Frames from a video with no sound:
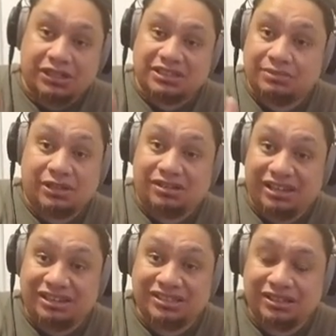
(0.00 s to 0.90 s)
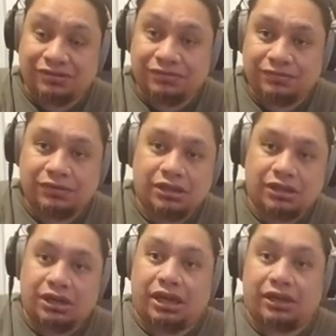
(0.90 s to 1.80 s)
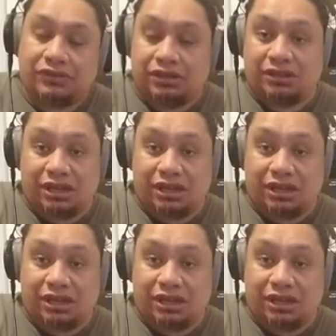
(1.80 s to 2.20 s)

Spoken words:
marae itself, and then the